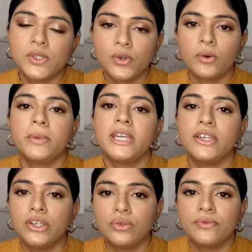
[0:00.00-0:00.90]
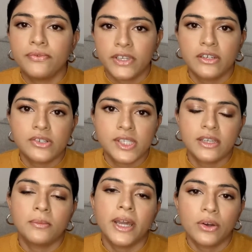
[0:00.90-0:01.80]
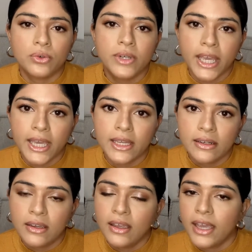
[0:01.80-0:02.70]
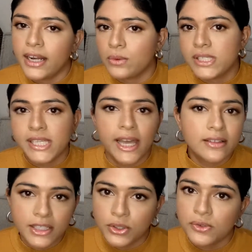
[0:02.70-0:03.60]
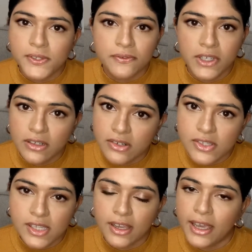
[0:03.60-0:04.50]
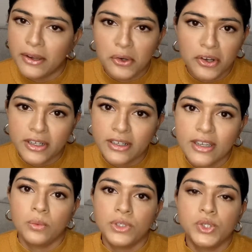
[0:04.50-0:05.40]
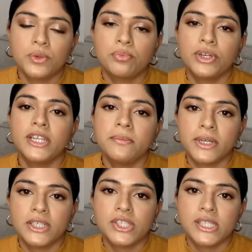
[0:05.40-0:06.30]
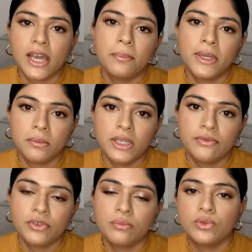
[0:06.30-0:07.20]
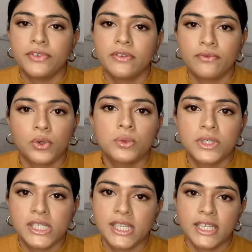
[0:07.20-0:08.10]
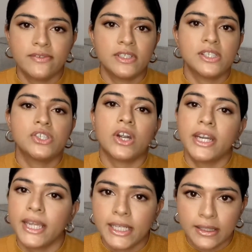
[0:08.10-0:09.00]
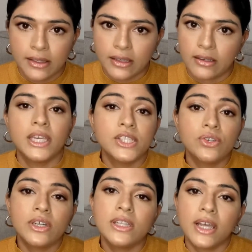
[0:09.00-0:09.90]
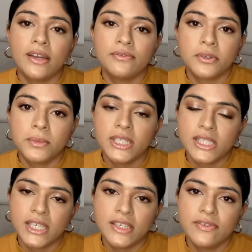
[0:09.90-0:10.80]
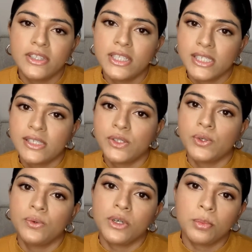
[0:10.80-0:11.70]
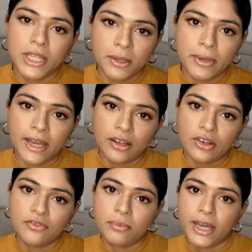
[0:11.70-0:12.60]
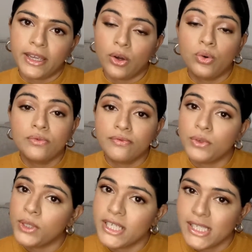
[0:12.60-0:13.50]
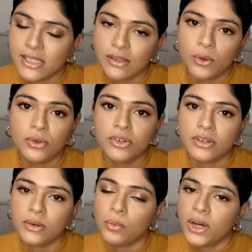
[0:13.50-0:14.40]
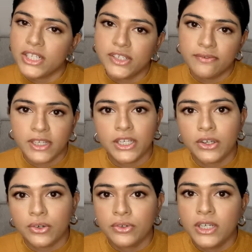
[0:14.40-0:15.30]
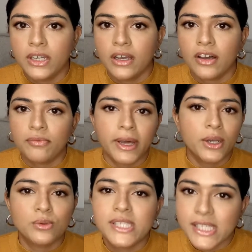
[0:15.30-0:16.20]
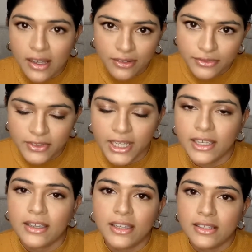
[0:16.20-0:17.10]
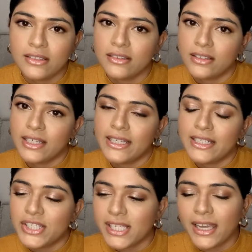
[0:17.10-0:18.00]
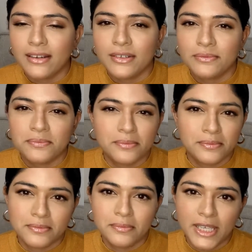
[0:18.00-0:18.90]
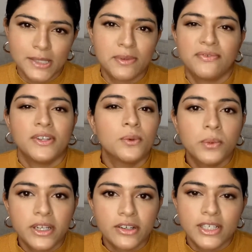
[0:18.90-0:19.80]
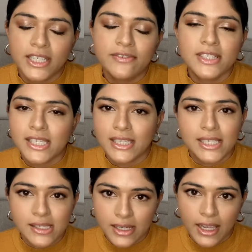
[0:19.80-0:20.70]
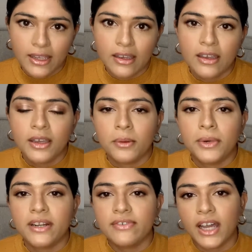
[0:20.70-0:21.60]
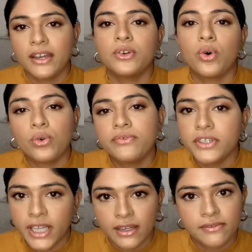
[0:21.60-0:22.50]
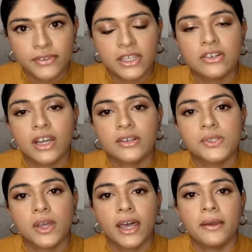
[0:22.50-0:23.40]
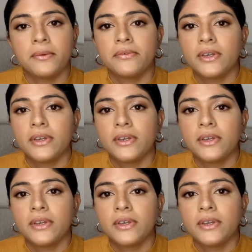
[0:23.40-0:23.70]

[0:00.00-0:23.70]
so many new fears in my own head, and I was tackling those fears head on, which were pretty much stopping me from moving forward to even start anything. It took a lot for me to even listen to a playback of my own voice or watch a video of my own self. Like it just kind of makes me feel weird even to this day, but I've gotten over that fear now, so I'm